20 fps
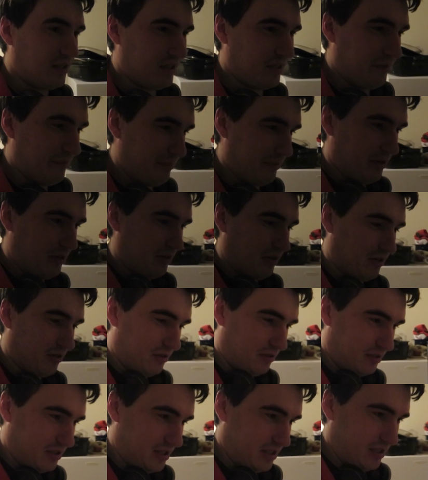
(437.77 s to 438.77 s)
uh,
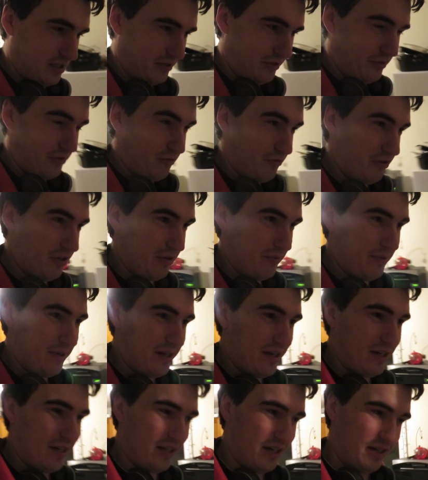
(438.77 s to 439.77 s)
Bogarton
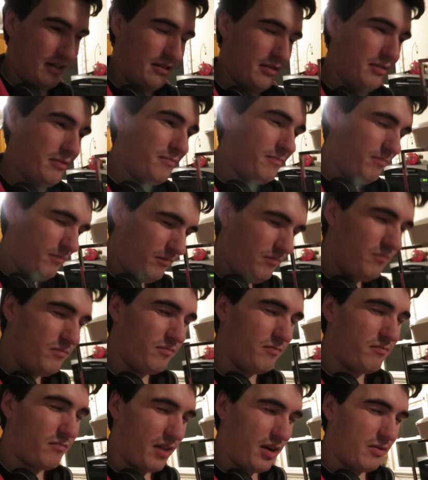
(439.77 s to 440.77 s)
streaming, and
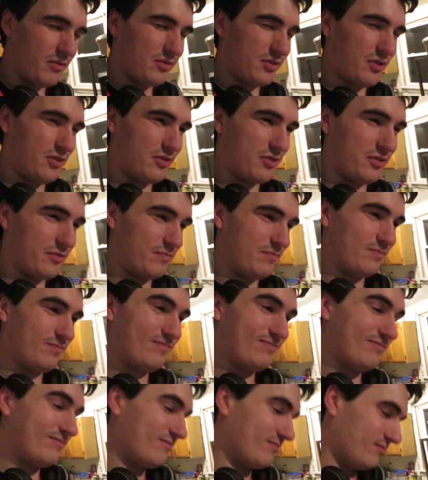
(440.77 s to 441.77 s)
that was awesome.
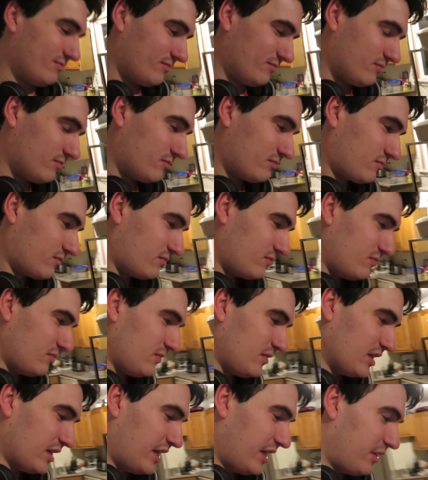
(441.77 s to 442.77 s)

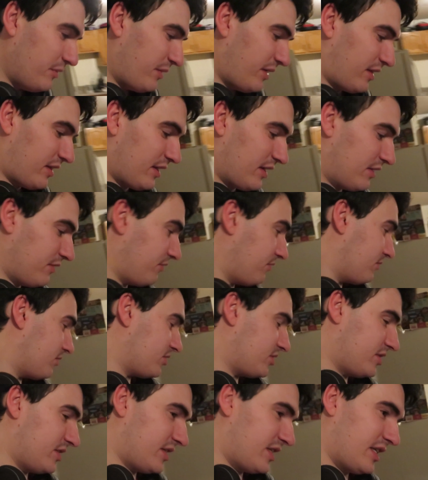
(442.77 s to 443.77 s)
Anyway, thank you for
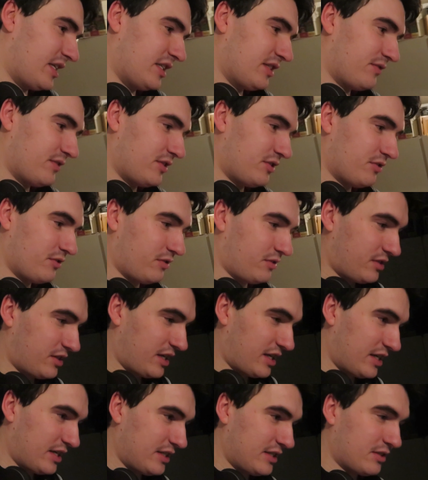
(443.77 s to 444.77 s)
watching today's videos,
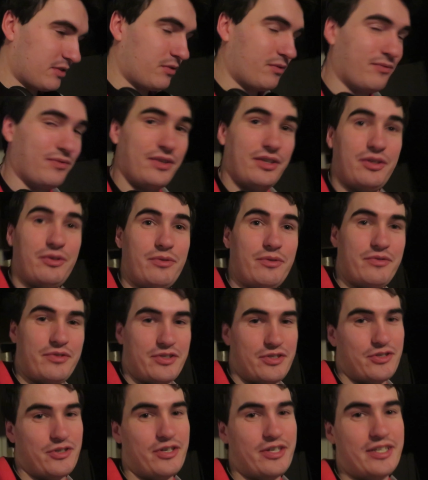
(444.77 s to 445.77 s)
guys. Hopefully you have
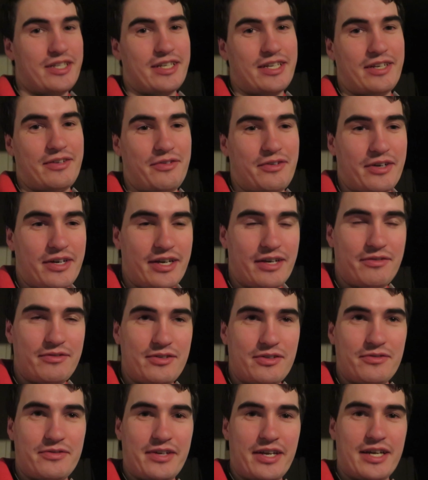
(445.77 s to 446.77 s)
enjoyed, and if you have,
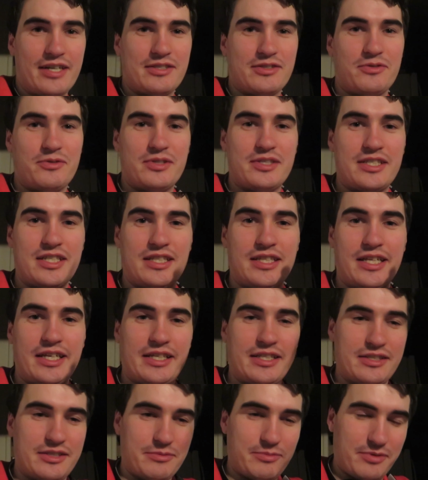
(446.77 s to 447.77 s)
don't forget, as always, to like and